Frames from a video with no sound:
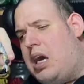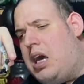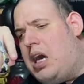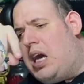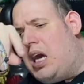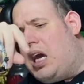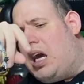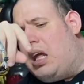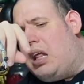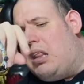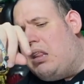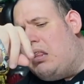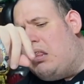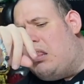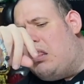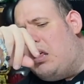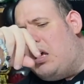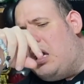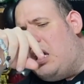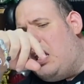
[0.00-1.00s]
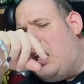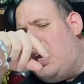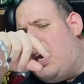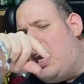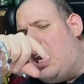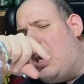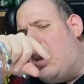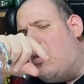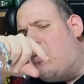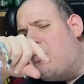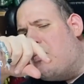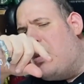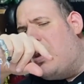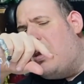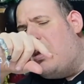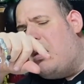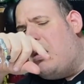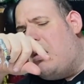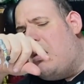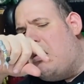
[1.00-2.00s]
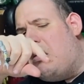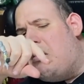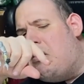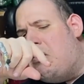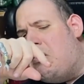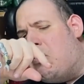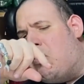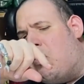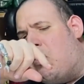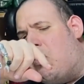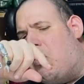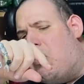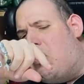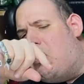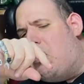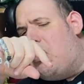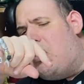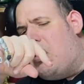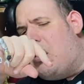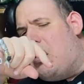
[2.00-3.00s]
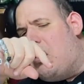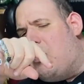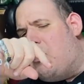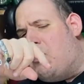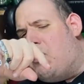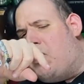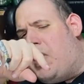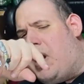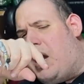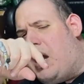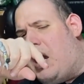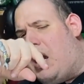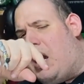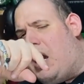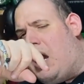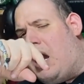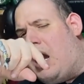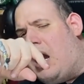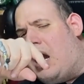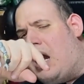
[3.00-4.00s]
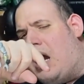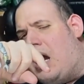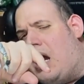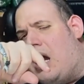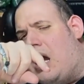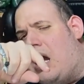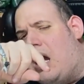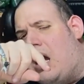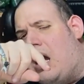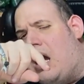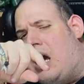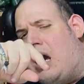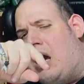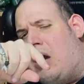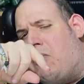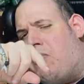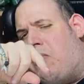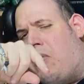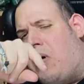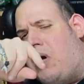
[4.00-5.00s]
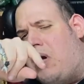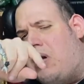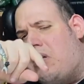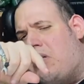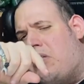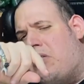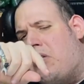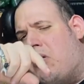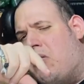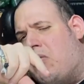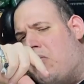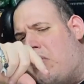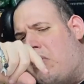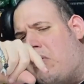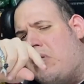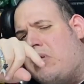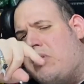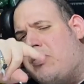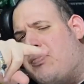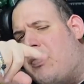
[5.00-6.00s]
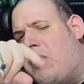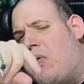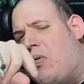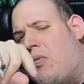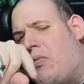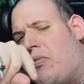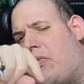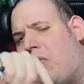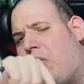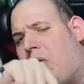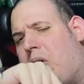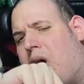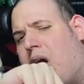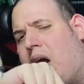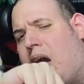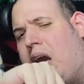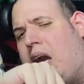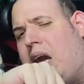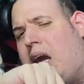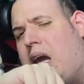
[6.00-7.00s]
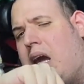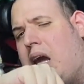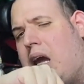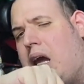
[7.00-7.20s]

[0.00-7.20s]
and the helmet not being a bright silver, it's more of a grey.